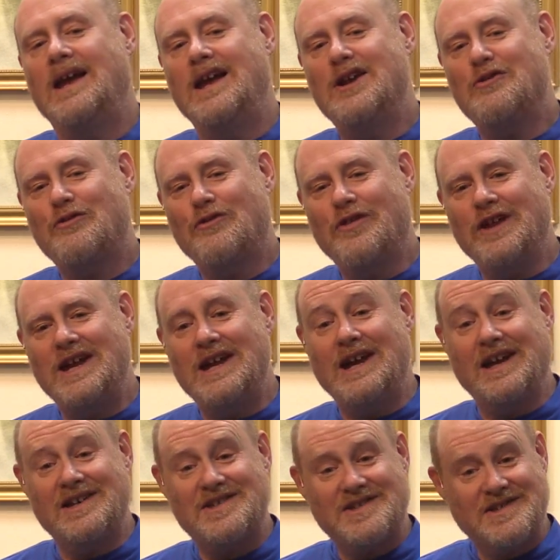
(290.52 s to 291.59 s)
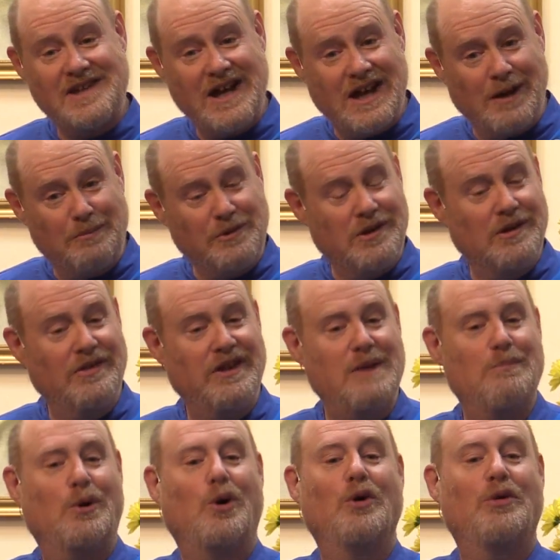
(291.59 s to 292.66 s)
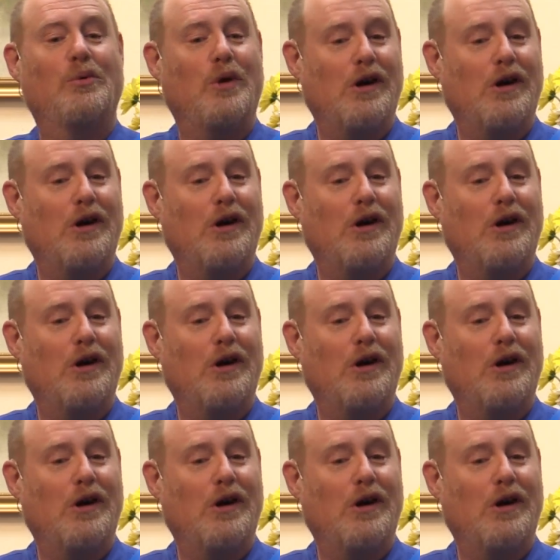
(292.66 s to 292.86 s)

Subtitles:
If they accept, they both